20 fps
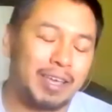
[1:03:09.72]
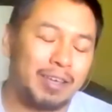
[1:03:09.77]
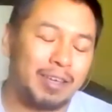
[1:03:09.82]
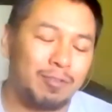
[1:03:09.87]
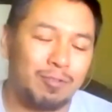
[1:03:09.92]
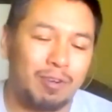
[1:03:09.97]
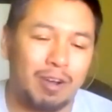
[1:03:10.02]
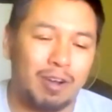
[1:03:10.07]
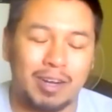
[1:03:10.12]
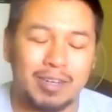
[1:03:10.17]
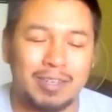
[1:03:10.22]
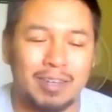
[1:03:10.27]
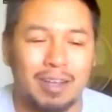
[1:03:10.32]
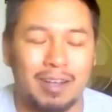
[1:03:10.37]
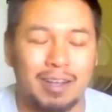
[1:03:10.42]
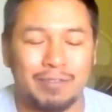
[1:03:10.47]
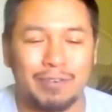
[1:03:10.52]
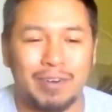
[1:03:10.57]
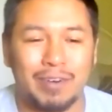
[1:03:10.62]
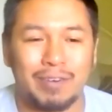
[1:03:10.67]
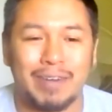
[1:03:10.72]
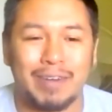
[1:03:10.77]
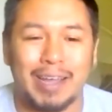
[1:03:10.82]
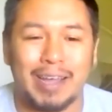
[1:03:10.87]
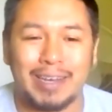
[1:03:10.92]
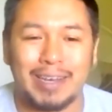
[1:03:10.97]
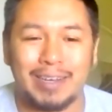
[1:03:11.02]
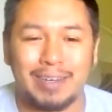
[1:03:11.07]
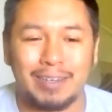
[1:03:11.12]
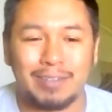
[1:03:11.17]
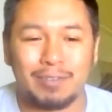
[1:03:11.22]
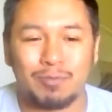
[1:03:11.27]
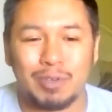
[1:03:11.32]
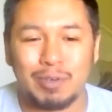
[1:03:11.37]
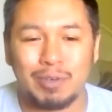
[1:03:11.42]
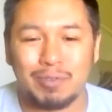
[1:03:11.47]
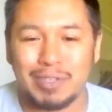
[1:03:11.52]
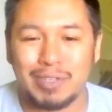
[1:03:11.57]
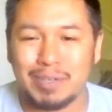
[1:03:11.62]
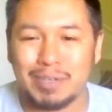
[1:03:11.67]
Thank you, Rock Talk, for inviting us.
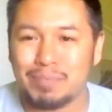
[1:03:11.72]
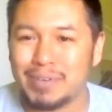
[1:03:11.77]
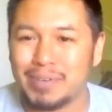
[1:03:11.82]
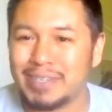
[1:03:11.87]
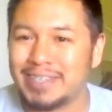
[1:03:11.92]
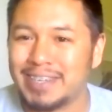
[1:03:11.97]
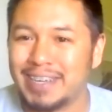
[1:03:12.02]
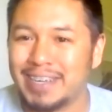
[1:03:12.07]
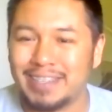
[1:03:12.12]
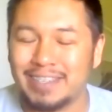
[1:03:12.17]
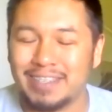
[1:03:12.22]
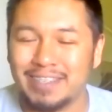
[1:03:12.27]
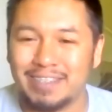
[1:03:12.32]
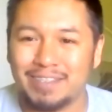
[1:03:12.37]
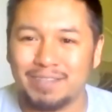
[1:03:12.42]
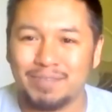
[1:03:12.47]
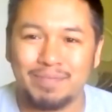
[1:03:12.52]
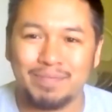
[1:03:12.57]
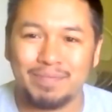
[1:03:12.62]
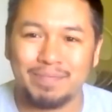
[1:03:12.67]
We really appreciate this.